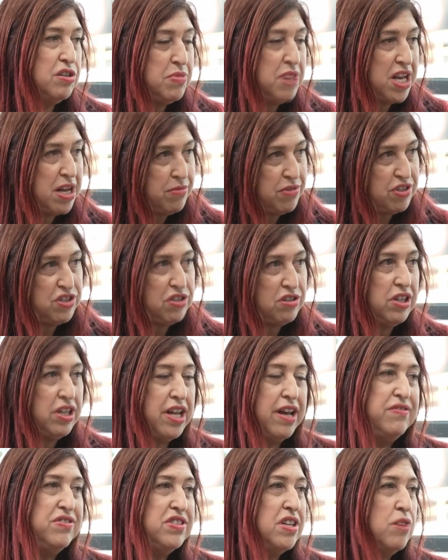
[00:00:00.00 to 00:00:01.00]
to be able
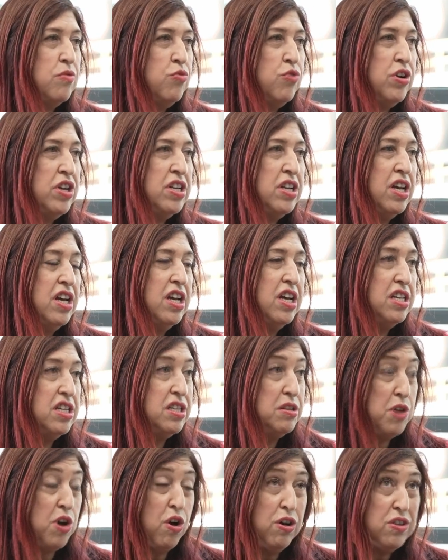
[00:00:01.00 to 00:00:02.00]
to love someone,
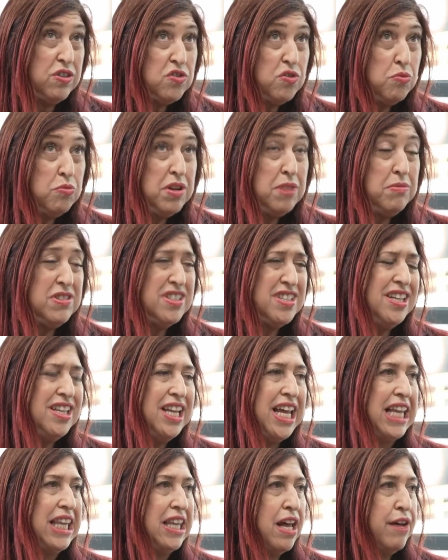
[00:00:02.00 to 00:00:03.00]
to also be able
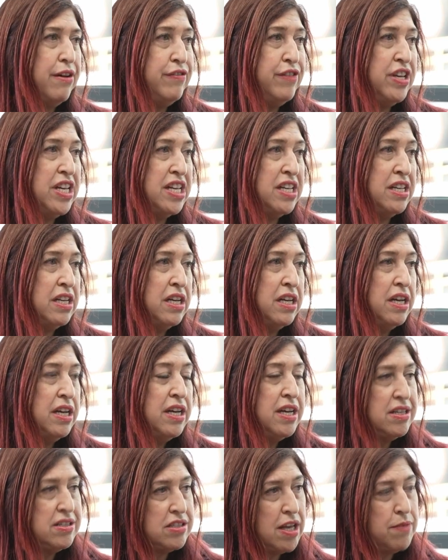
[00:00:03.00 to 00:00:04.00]
to let love in.